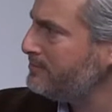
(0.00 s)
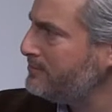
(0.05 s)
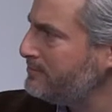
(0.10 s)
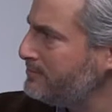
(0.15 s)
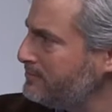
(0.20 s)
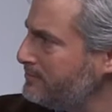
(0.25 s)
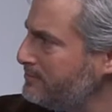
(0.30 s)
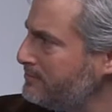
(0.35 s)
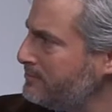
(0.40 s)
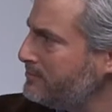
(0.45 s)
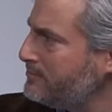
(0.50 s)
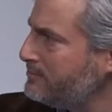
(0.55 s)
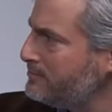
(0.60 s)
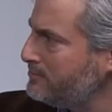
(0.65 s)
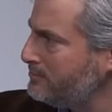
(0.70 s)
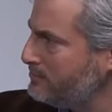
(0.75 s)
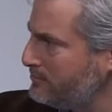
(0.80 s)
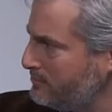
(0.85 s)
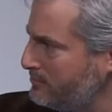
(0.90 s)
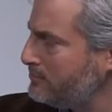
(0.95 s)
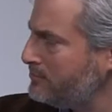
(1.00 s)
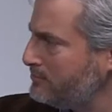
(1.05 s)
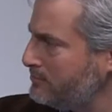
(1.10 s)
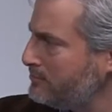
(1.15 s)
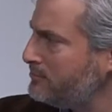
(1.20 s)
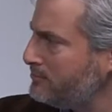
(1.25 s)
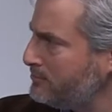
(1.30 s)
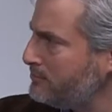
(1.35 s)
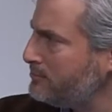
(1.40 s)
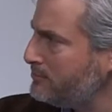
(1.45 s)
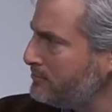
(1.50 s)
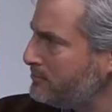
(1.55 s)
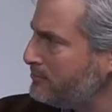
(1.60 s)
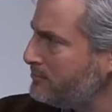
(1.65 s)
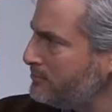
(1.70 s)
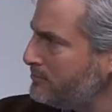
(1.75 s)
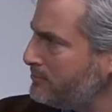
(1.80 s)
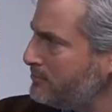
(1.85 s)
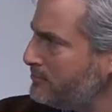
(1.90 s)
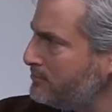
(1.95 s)

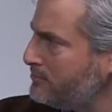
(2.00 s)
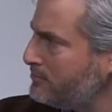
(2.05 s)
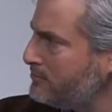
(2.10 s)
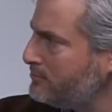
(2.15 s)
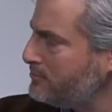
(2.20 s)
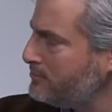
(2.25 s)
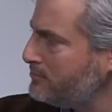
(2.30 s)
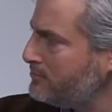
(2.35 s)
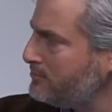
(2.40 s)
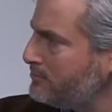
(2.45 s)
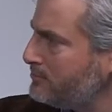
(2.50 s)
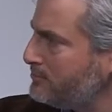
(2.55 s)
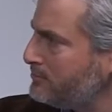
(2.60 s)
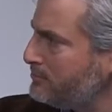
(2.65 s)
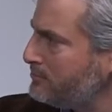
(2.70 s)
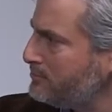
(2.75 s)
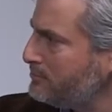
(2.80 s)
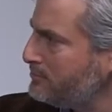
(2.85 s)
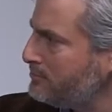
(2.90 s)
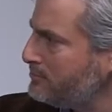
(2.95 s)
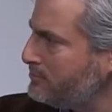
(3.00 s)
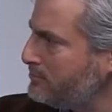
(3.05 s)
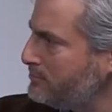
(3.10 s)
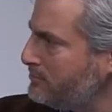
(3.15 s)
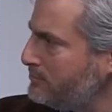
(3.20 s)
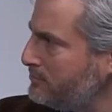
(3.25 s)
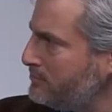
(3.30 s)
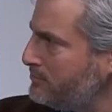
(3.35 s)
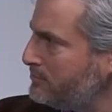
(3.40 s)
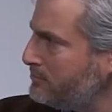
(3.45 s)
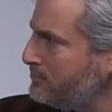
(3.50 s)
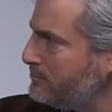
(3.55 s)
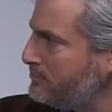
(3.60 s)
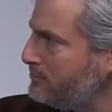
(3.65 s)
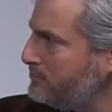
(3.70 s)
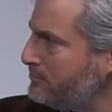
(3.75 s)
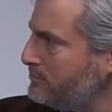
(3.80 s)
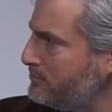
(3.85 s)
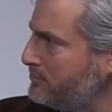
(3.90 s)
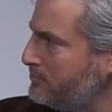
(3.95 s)

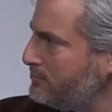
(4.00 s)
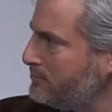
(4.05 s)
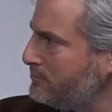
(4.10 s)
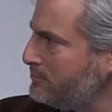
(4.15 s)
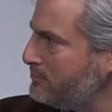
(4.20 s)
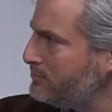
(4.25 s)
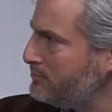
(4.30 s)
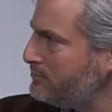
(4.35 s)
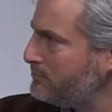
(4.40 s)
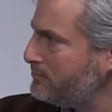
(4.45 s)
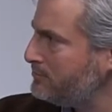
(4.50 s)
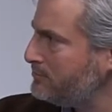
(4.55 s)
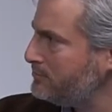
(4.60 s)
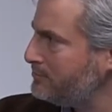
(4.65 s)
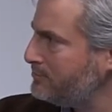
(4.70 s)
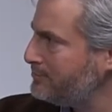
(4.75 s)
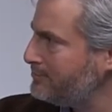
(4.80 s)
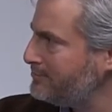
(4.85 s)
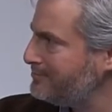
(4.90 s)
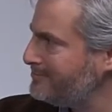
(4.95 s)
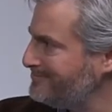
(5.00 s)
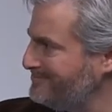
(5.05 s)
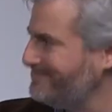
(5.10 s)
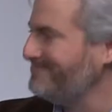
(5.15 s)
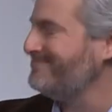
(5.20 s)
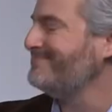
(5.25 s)
(not speaking)